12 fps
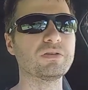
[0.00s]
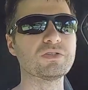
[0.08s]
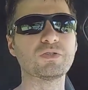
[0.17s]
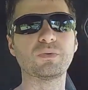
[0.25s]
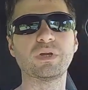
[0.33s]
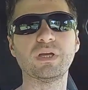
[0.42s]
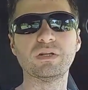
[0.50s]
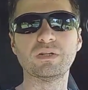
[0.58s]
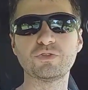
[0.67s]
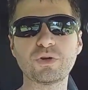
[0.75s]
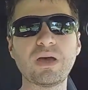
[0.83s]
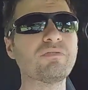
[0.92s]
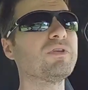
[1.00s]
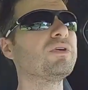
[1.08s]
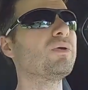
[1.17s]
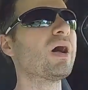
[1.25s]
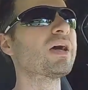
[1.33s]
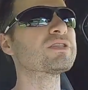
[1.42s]
So we're getting to drive the
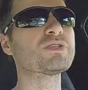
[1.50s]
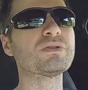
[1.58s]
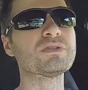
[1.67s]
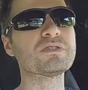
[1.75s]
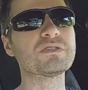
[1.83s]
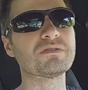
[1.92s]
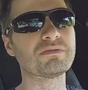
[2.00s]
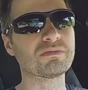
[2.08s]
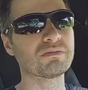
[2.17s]
new axles.